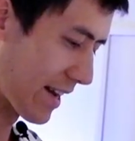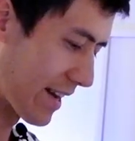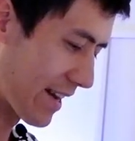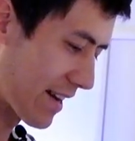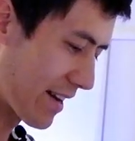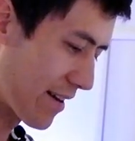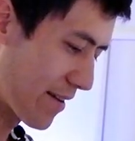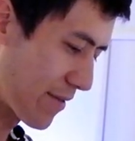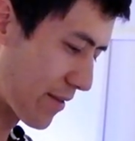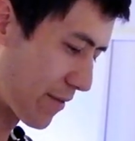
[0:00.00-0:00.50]

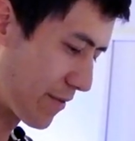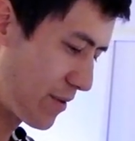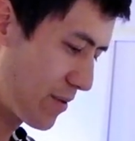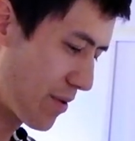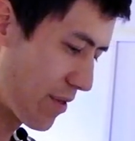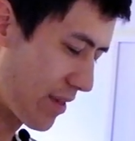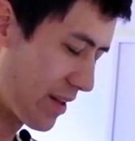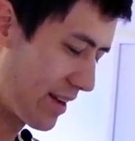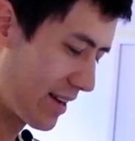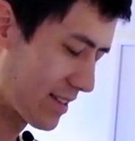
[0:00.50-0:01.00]
have a few
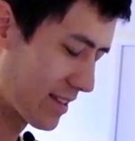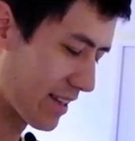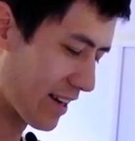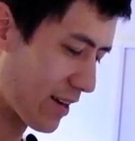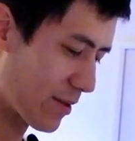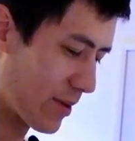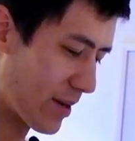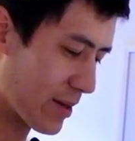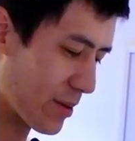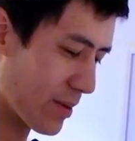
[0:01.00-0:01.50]
things that I
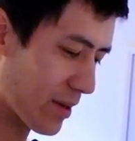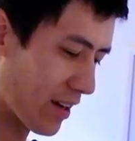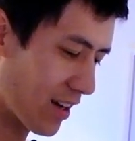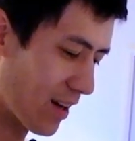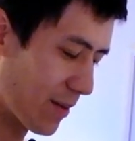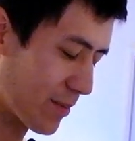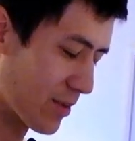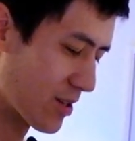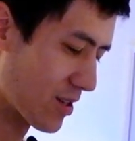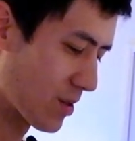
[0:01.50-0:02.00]
want to
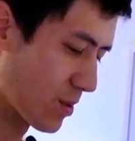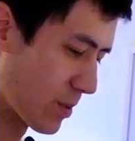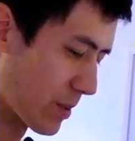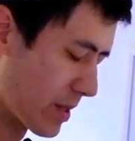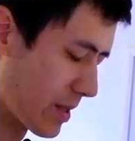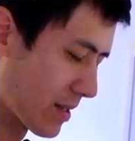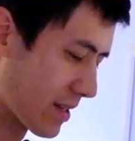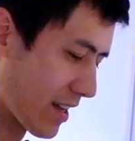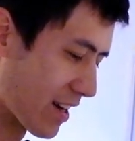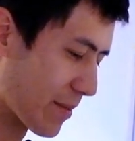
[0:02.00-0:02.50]
accomplish with
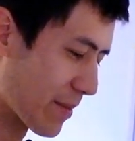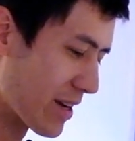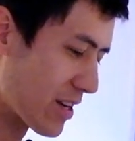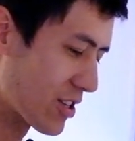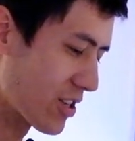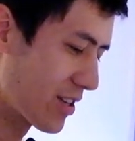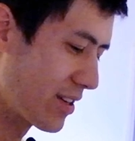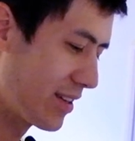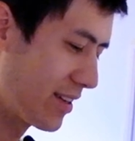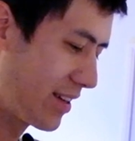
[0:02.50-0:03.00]
this
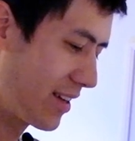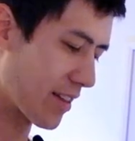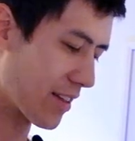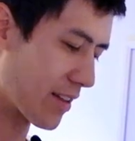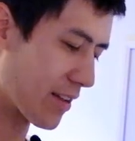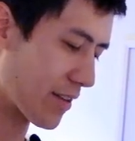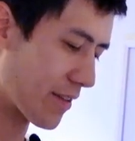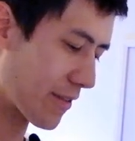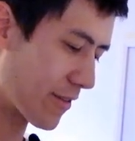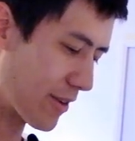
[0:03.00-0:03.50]
animation.
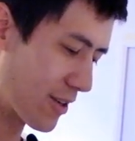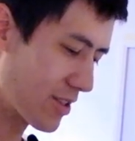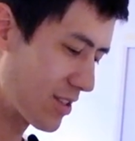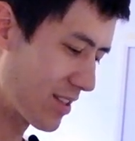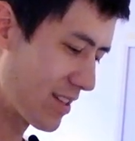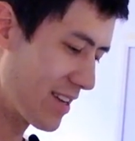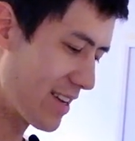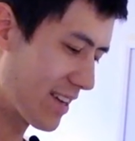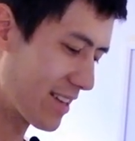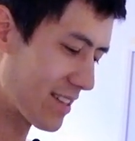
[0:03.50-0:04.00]
The first
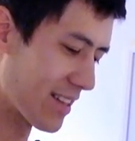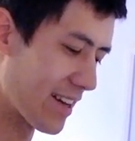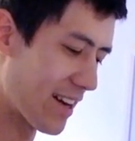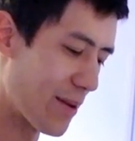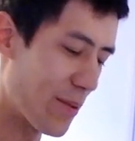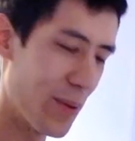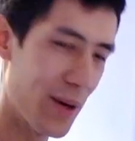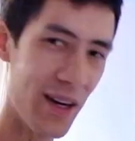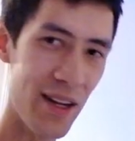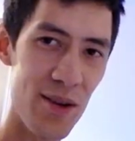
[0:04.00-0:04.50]
thing is that I
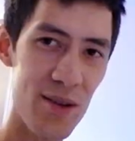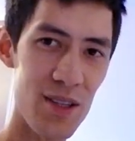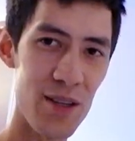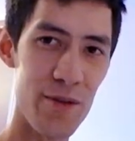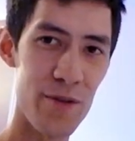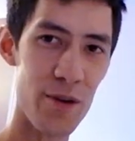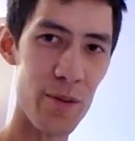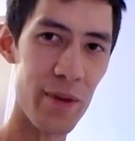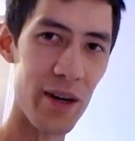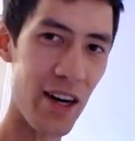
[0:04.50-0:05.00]
want to use it
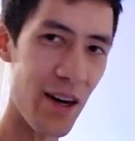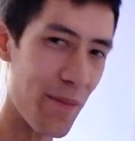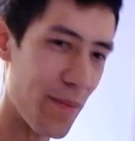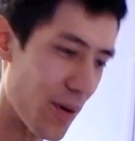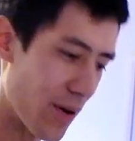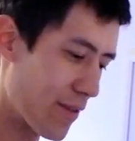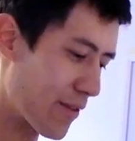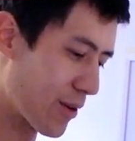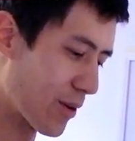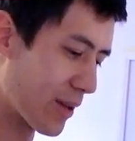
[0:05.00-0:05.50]
for my
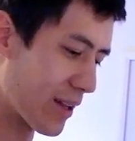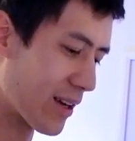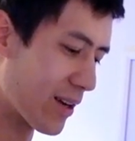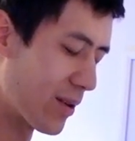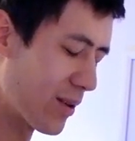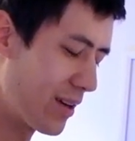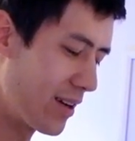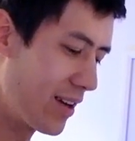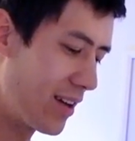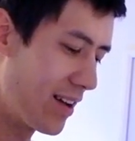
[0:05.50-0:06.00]
portfolio.
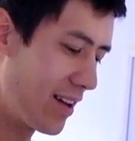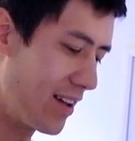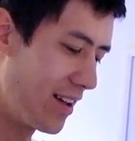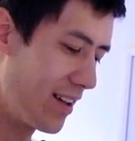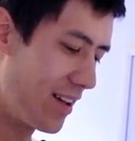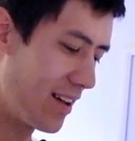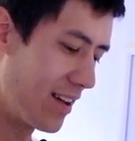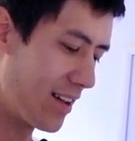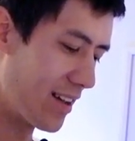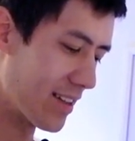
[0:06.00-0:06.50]

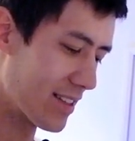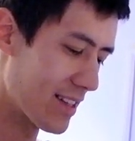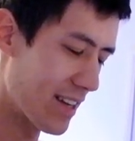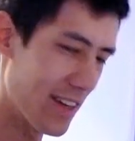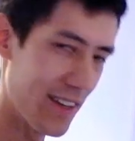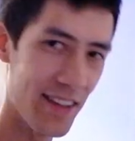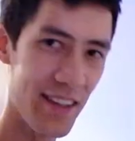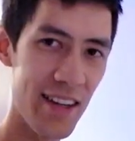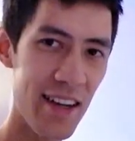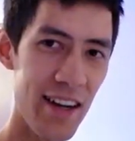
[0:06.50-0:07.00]

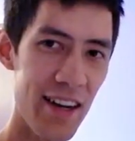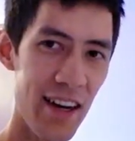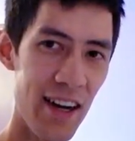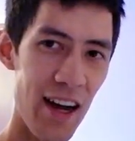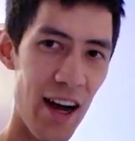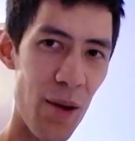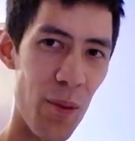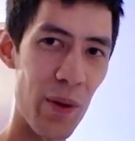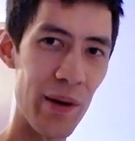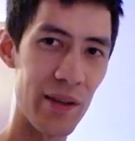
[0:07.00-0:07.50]
Second thing,
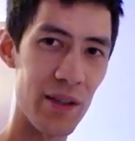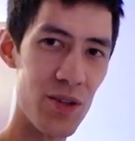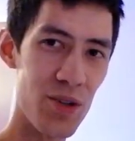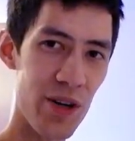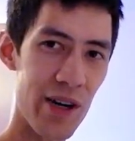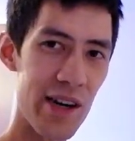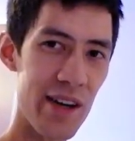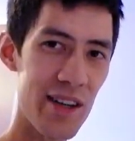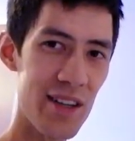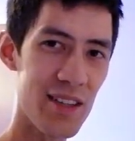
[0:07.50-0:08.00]
I want the
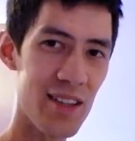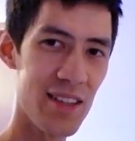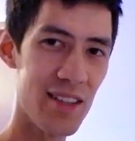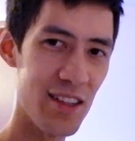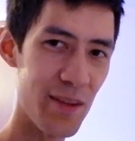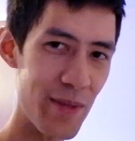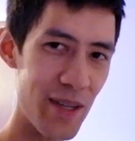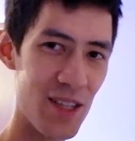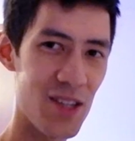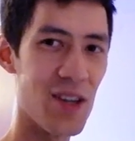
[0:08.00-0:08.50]
drawings
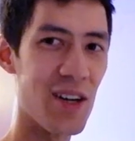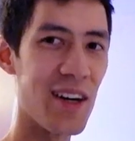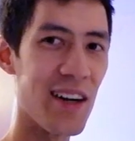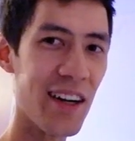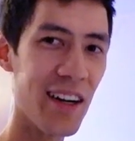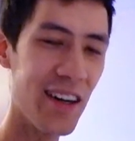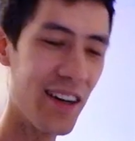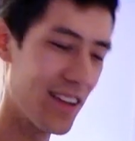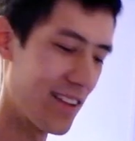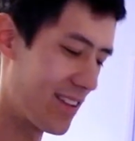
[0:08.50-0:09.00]
to be strong,
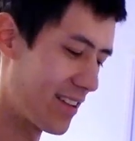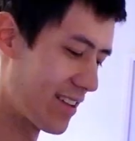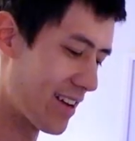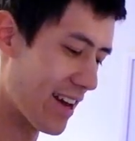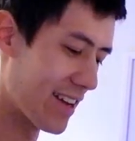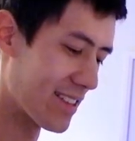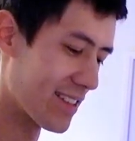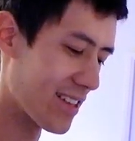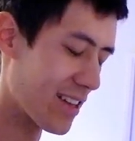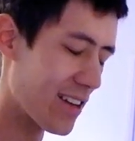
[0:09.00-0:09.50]

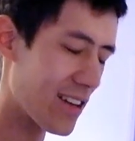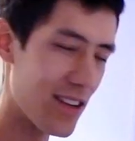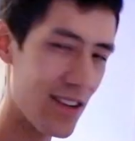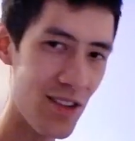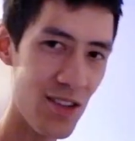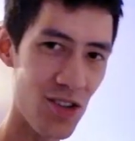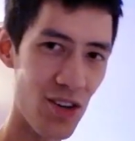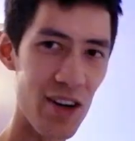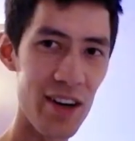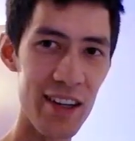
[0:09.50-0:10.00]
as in
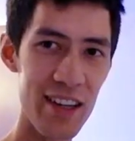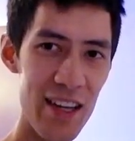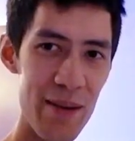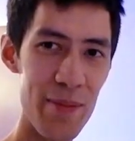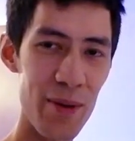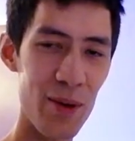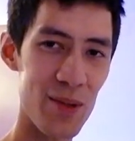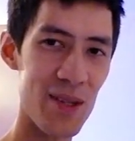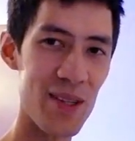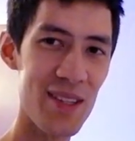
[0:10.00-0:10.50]
strong key
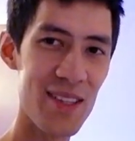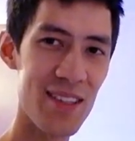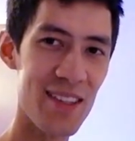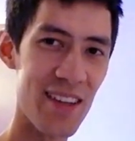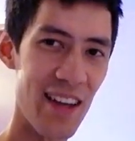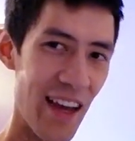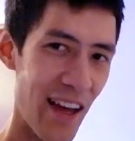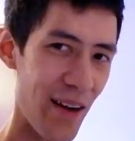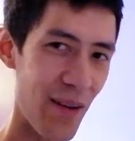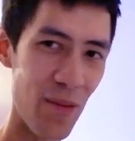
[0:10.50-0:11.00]
poses
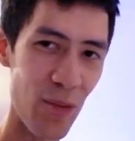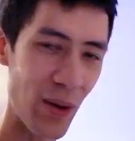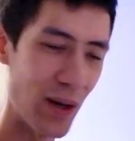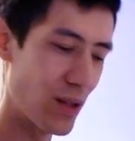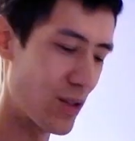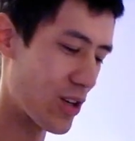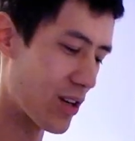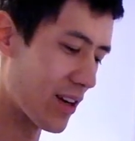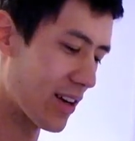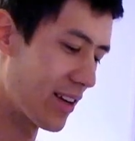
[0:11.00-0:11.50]
and well
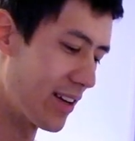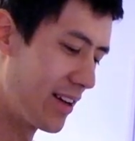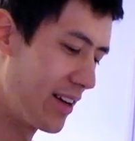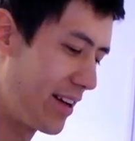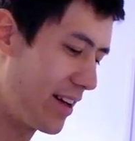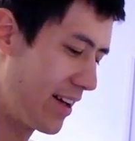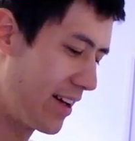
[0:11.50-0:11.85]
drawn.